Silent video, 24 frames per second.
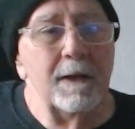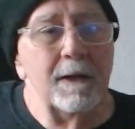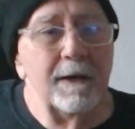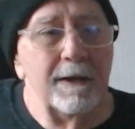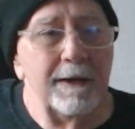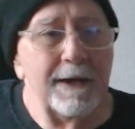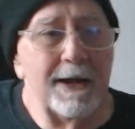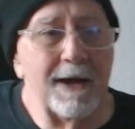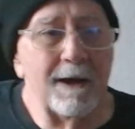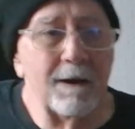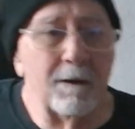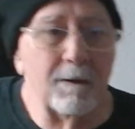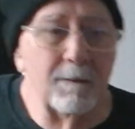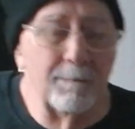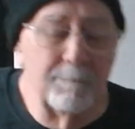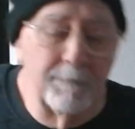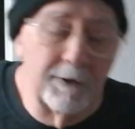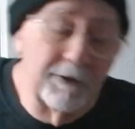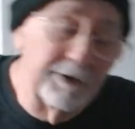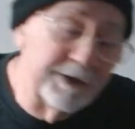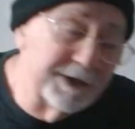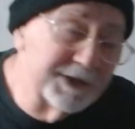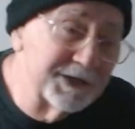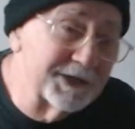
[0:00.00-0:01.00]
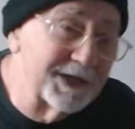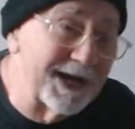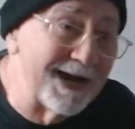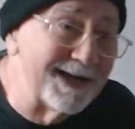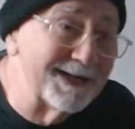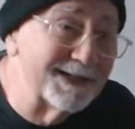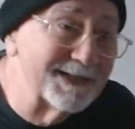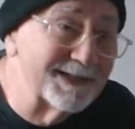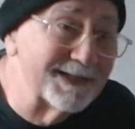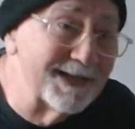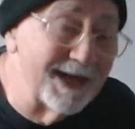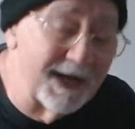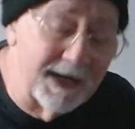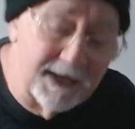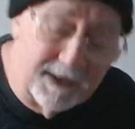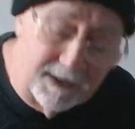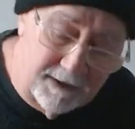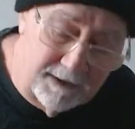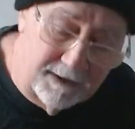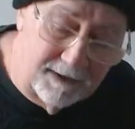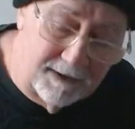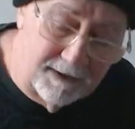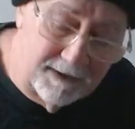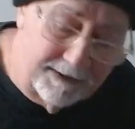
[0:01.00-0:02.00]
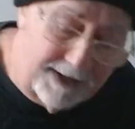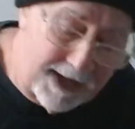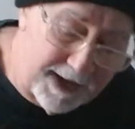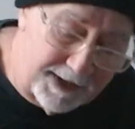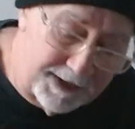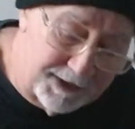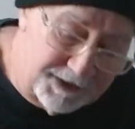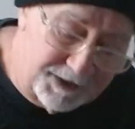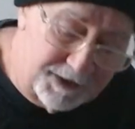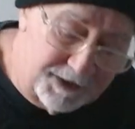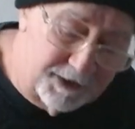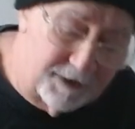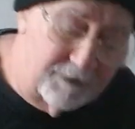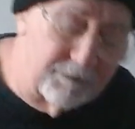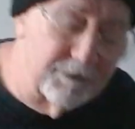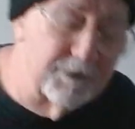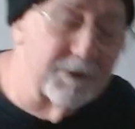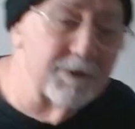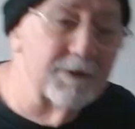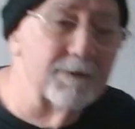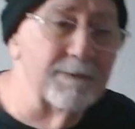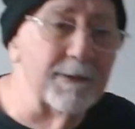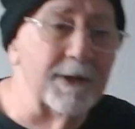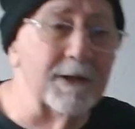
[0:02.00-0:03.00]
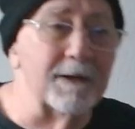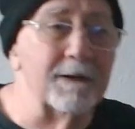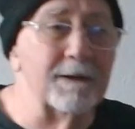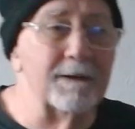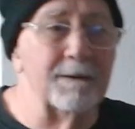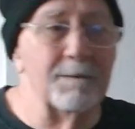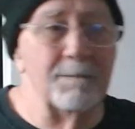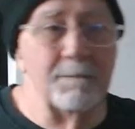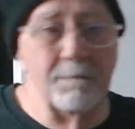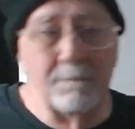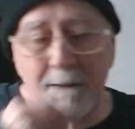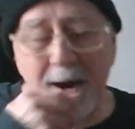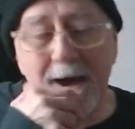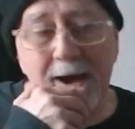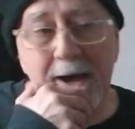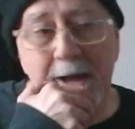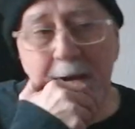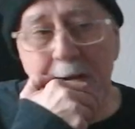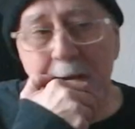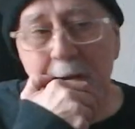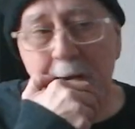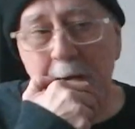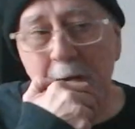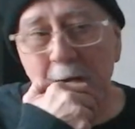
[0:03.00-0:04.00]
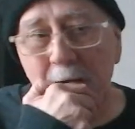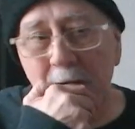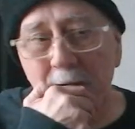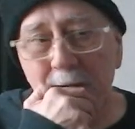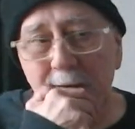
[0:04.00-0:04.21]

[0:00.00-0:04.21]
Now, Murray states that that isn't a rudiment, but